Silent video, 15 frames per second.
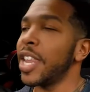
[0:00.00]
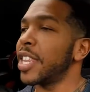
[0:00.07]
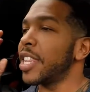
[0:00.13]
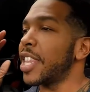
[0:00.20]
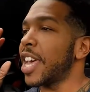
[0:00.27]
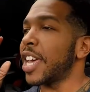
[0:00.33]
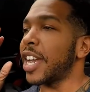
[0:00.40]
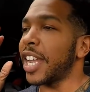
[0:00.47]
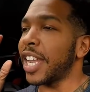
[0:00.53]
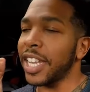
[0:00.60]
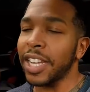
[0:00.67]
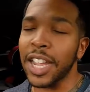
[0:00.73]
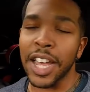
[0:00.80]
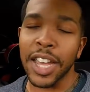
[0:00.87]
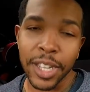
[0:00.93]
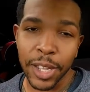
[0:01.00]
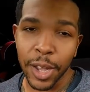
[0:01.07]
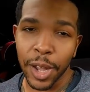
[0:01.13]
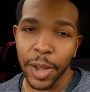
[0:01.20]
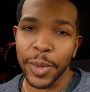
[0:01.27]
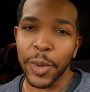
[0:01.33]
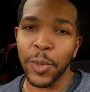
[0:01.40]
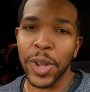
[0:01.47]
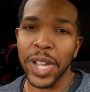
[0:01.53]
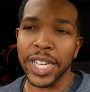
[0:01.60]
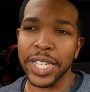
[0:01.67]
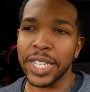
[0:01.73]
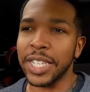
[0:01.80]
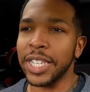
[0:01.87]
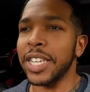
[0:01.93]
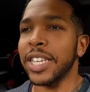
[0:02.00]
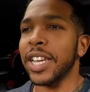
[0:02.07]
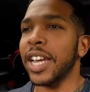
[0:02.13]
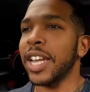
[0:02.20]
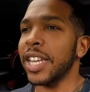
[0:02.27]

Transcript: that a lot of y'all been waiting to see.